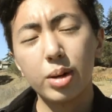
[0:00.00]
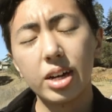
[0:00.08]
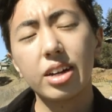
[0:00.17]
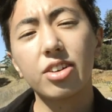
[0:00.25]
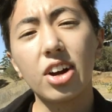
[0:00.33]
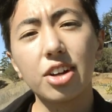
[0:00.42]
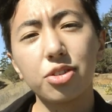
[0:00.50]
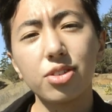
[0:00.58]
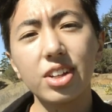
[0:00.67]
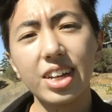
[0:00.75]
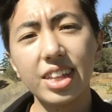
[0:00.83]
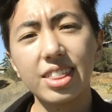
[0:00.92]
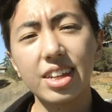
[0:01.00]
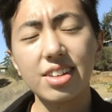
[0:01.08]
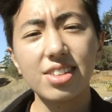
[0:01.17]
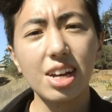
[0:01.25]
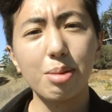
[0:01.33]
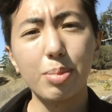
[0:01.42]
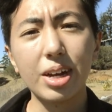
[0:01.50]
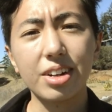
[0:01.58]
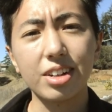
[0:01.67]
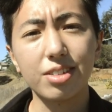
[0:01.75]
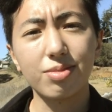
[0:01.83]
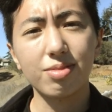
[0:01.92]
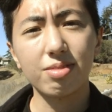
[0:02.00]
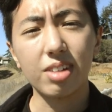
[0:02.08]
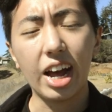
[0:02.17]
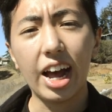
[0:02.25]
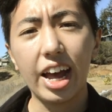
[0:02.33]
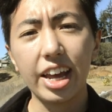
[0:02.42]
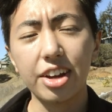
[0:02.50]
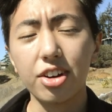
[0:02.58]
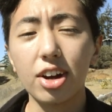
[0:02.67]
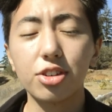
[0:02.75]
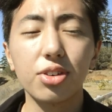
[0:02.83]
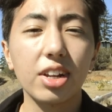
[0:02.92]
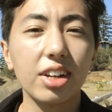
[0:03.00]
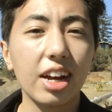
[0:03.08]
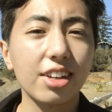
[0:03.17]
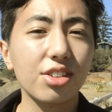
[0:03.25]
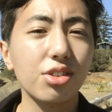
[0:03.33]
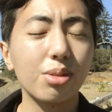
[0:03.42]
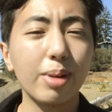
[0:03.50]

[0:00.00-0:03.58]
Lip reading: But gradually, things got better. I graduated high school